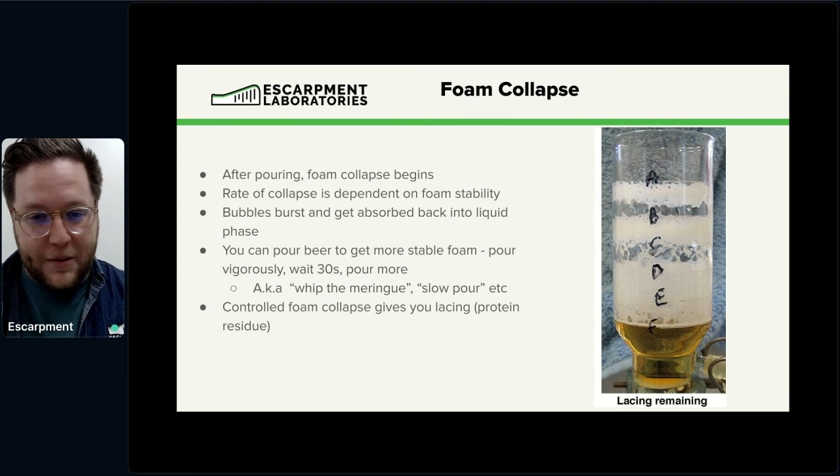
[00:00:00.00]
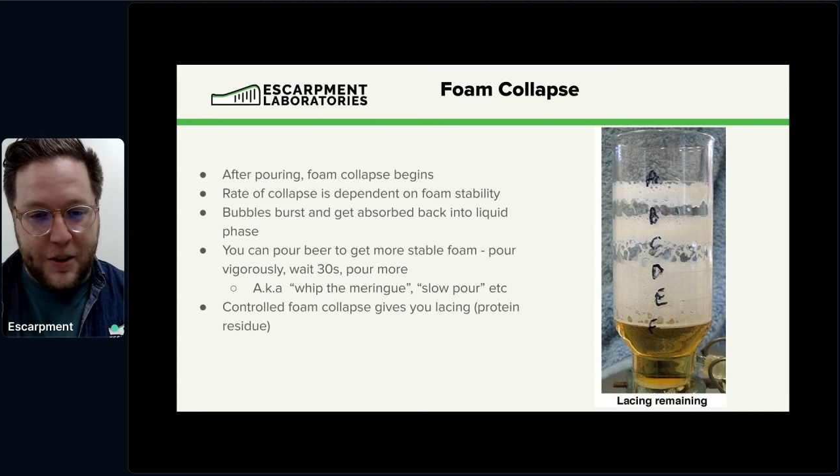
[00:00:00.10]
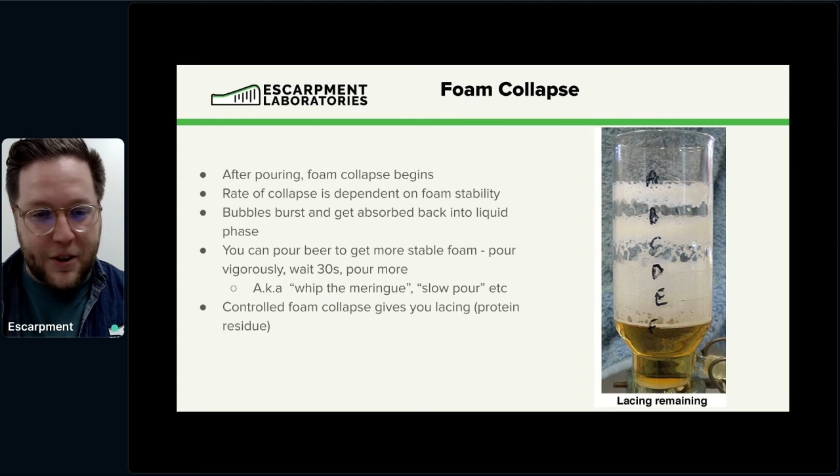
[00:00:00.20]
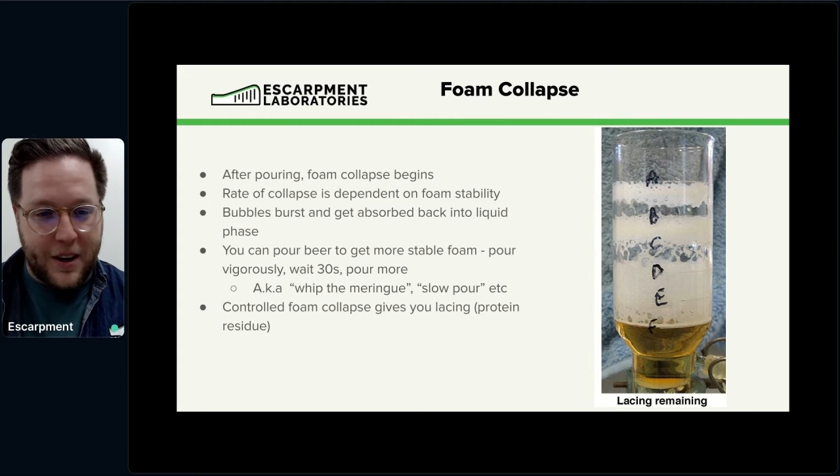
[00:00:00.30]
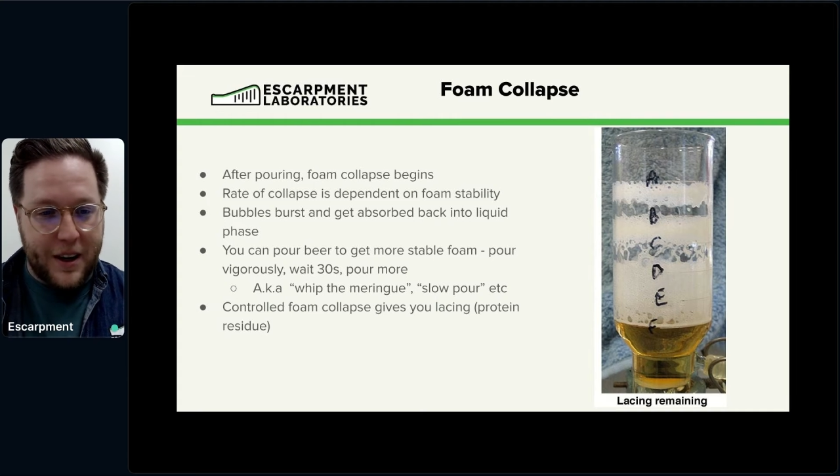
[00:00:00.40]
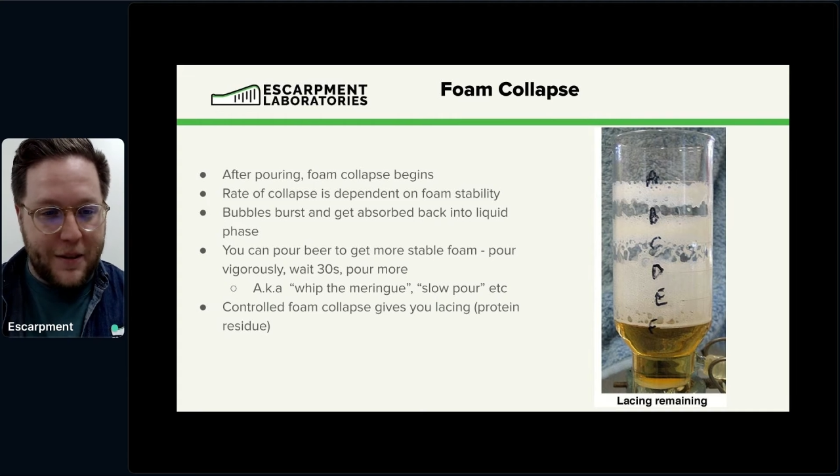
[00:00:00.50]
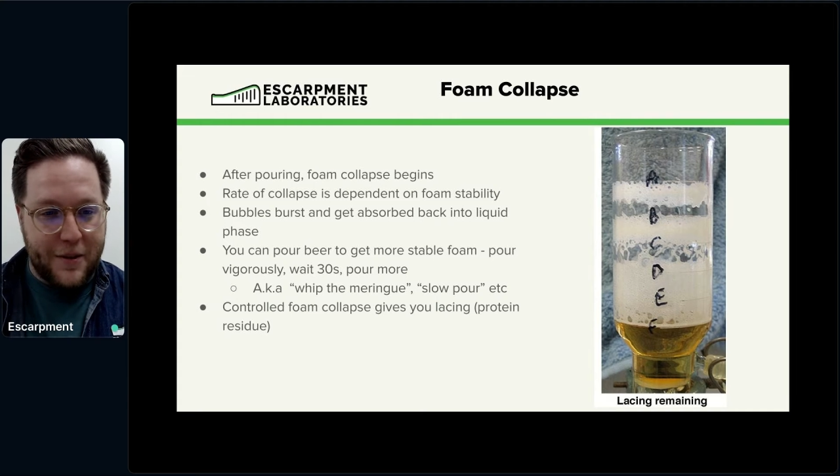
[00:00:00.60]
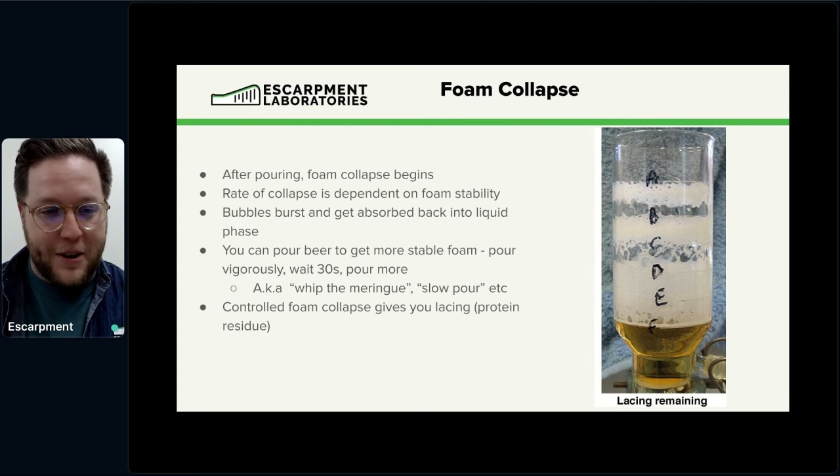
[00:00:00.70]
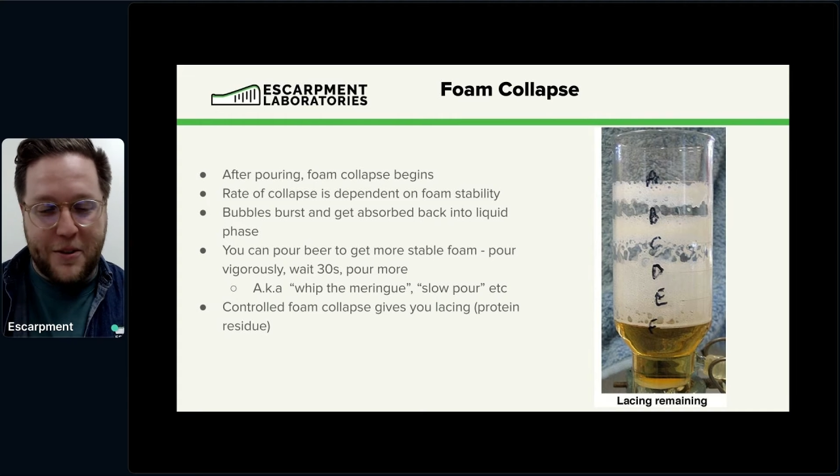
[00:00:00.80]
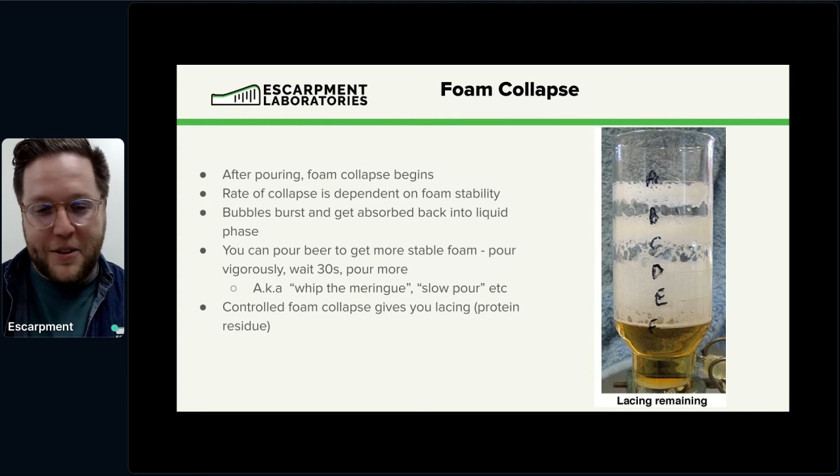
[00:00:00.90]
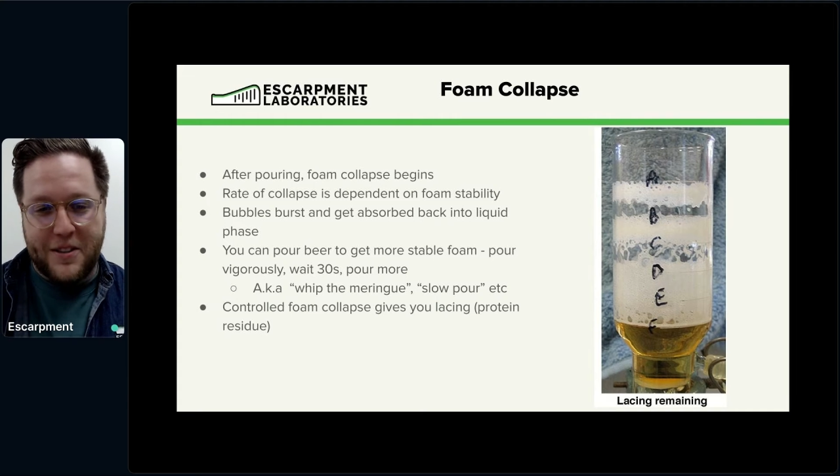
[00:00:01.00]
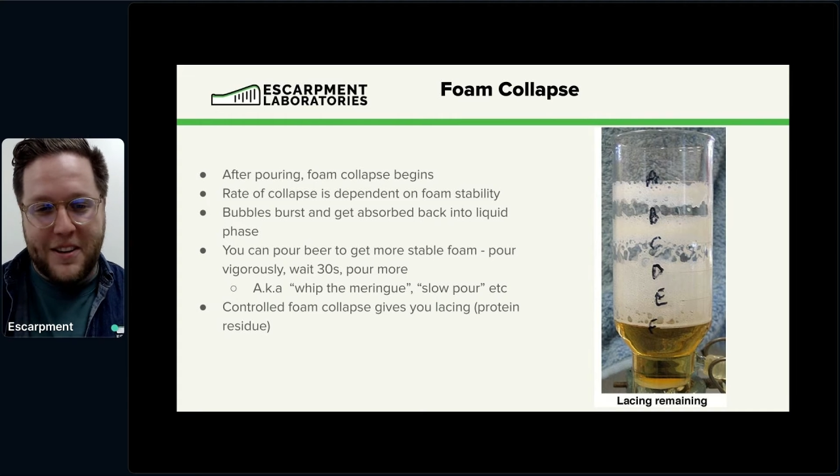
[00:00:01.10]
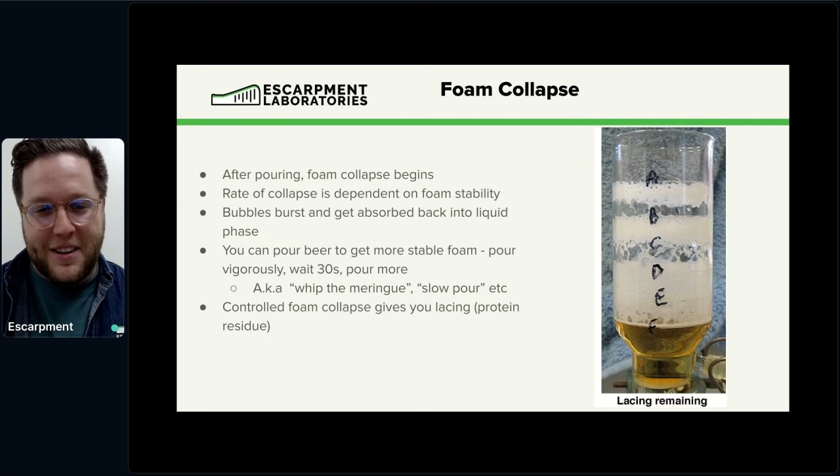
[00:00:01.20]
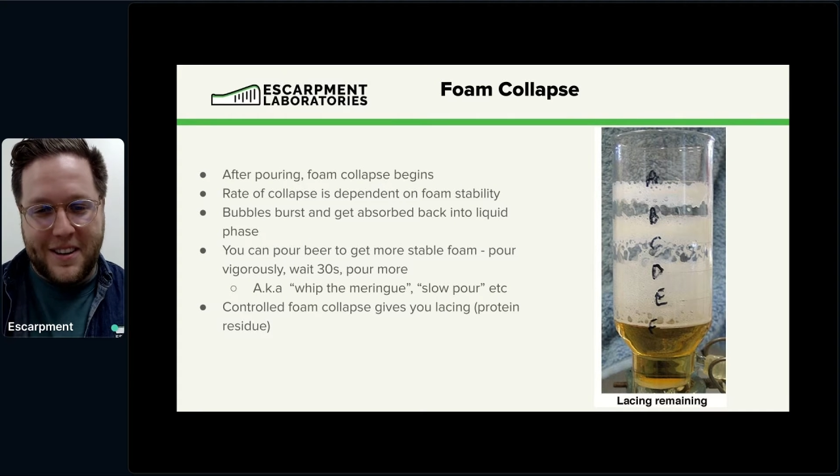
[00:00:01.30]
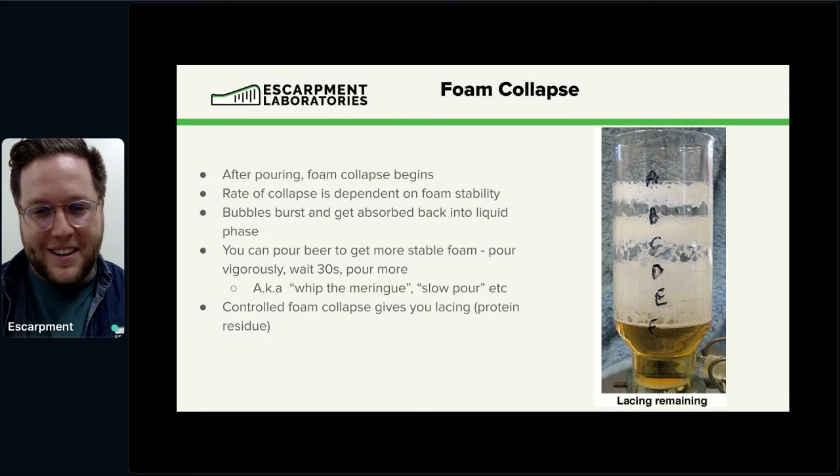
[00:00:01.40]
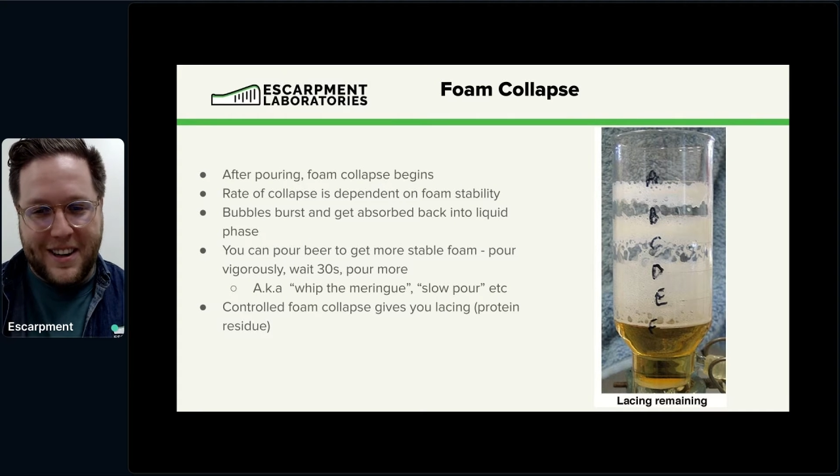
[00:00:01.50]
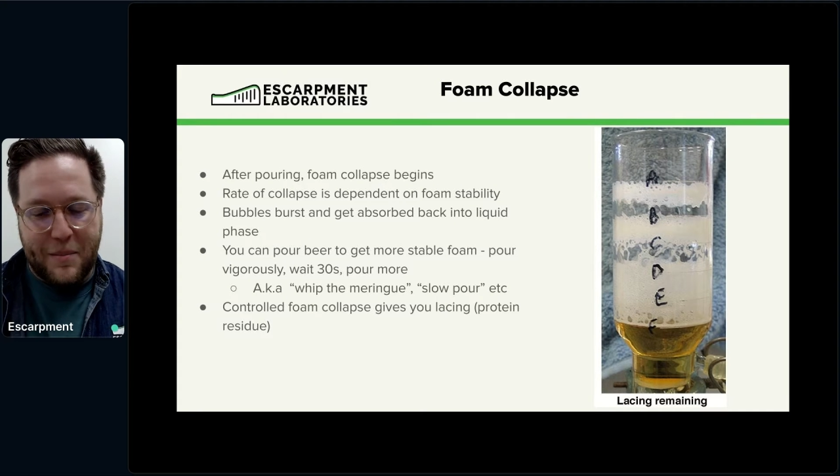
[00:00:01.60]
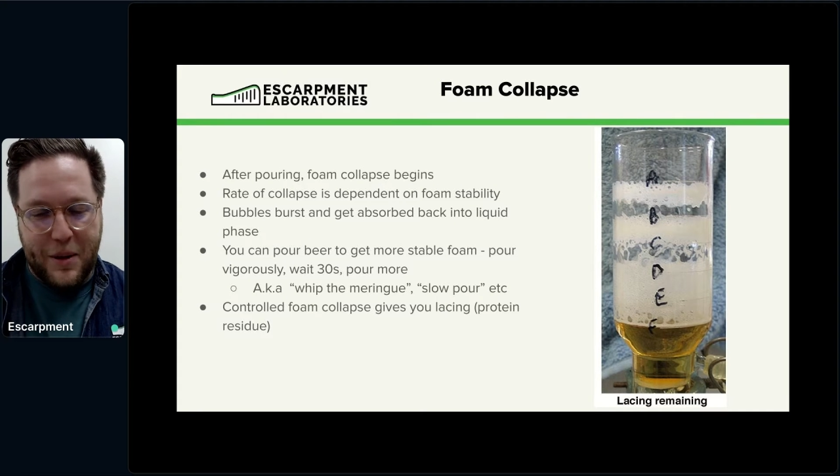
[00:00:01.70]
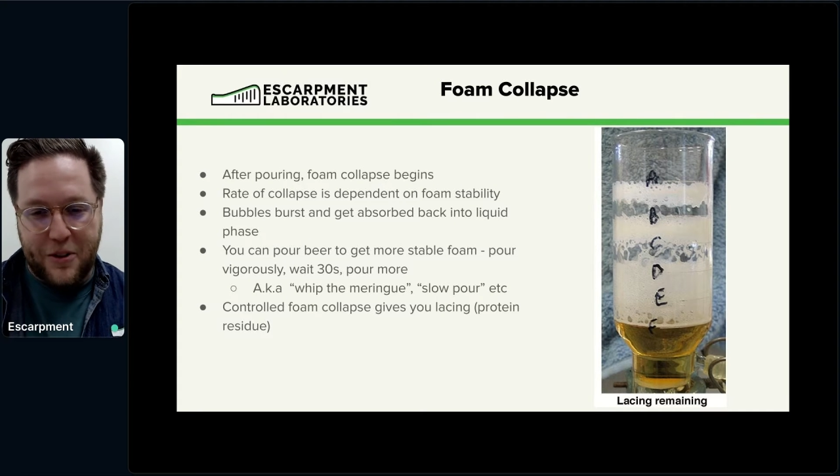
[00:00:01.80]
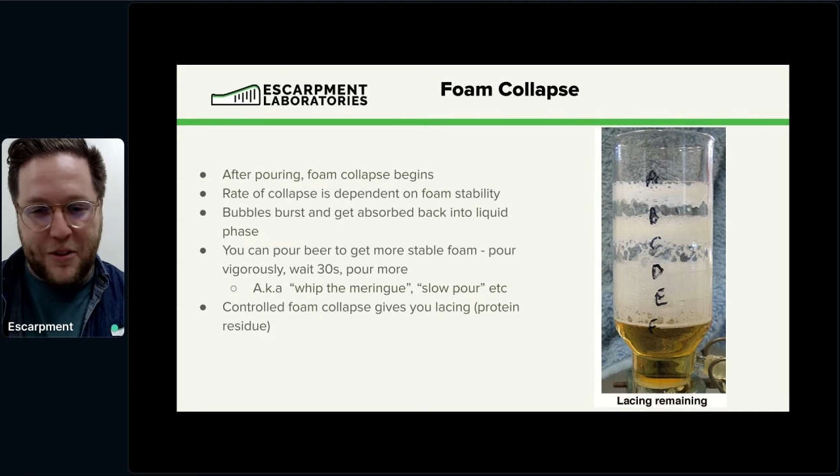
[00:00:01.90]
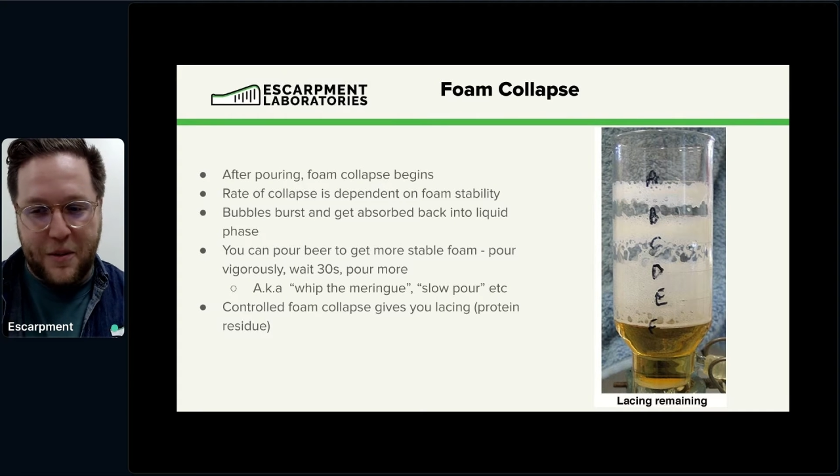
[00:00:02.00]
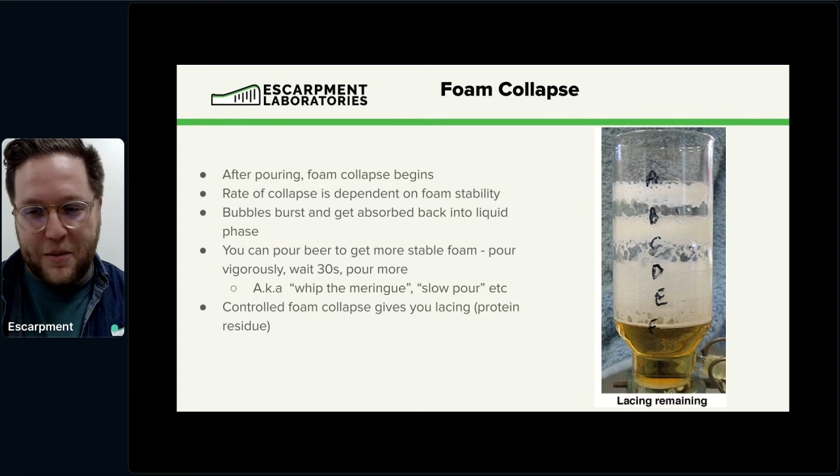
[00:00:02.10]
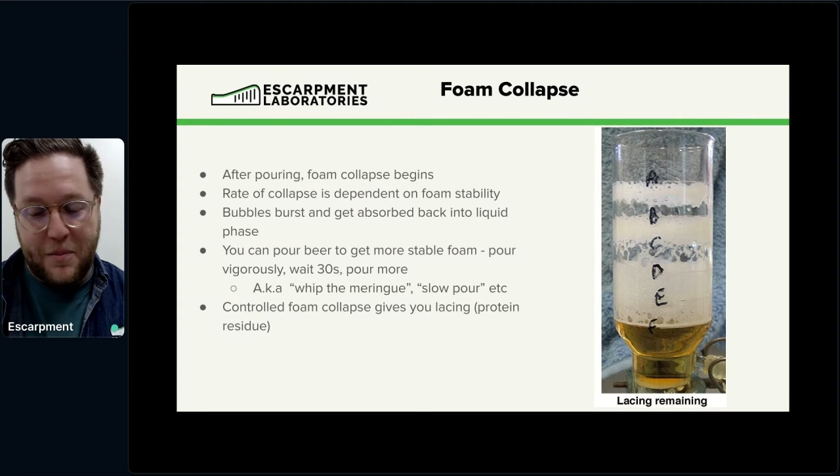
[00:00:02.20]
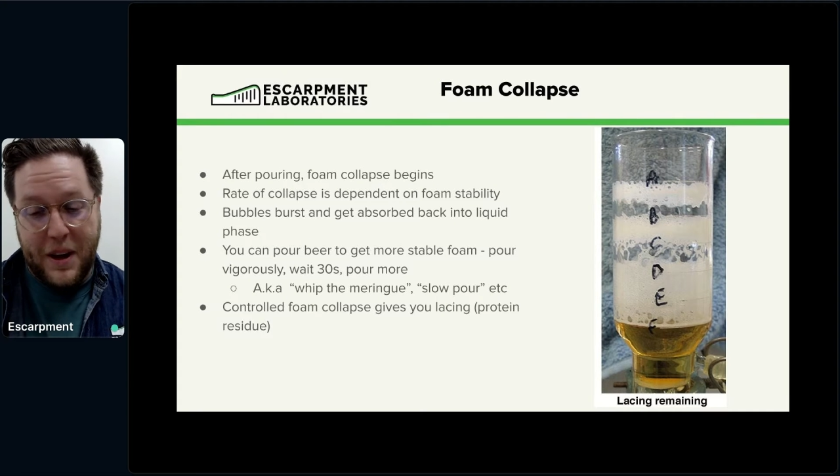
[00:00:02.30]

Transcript: if you're interested in pictures of,